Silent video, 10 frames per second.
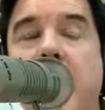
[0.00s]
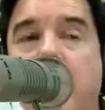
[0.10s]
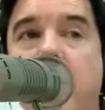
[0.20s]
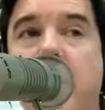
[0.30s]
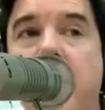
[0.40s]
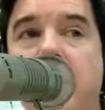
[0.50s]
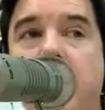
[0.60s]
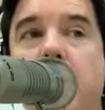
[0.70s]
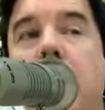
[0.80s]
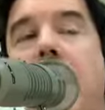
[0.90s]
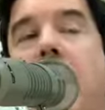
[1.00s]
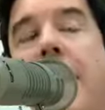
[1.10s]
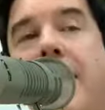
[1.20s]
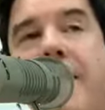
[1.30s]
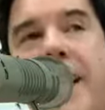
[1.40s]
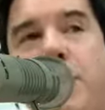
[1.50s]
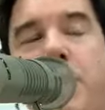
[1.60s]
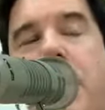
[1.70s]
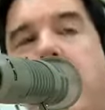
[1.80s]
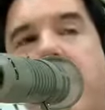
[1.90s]
of not talking to them a lot, that's
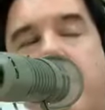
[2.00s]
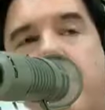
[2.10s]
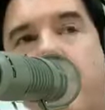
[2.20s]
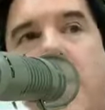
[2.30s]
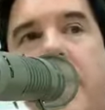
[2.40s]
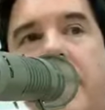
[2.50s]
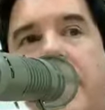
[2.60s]
what our loved ones want.